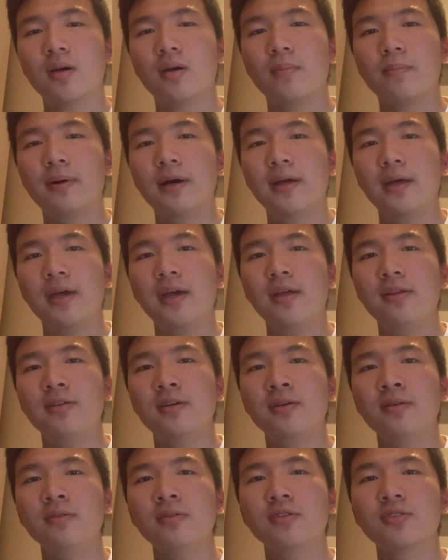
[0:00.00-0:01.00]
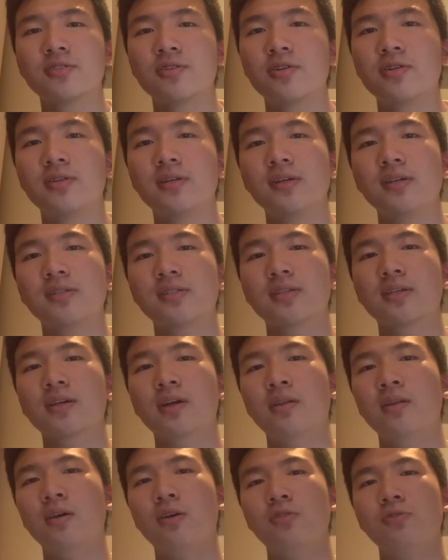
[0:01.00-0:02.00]
by 1830s,
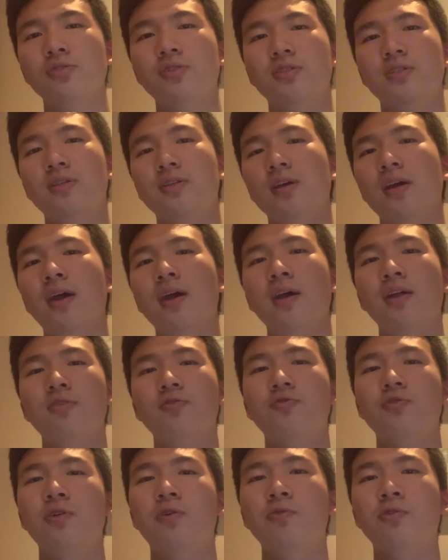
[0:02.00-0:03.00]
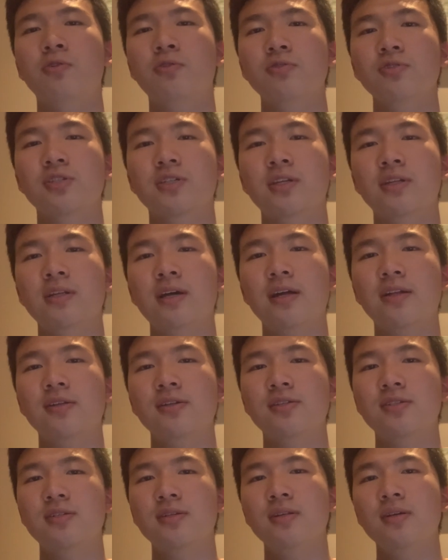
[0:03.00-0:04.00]
canals and railroads connected
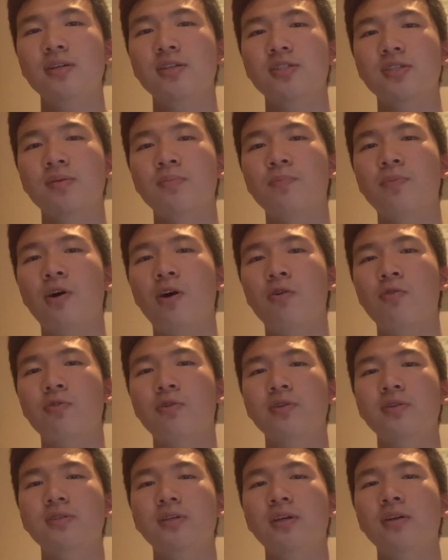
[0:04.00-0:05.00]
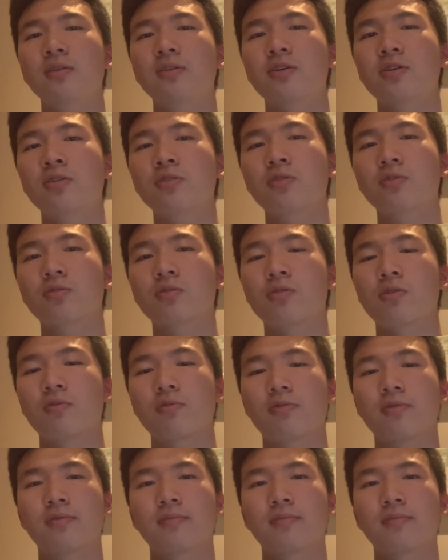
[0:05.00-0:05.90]
cities and powered internal growth.